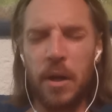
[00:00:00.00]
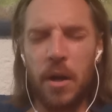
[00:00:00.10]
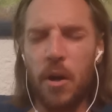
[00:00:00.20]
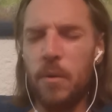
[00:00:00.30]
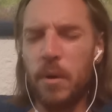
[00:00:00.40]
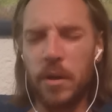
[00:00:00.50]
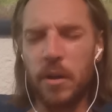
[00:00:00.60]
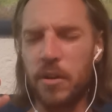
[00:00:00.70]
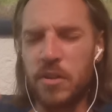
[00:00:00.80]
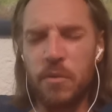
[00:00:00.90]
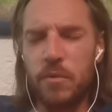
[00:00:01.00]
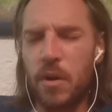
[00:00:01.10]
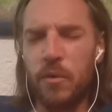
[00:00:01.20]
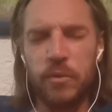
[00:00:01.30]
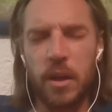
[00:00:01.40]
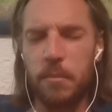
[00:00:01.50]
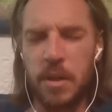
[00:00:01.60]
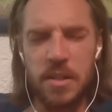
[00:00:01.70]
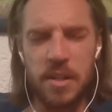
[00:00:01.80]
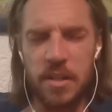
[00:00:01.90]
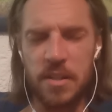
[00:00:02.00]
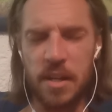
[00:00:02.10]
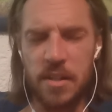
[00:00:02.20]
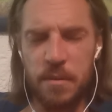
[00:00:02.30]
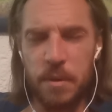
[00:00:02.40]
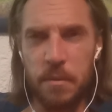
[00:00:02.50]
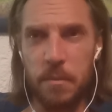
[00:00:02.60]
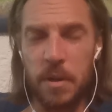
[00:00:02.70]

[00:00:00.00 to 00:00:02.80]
I don't know if that makes any sense to people.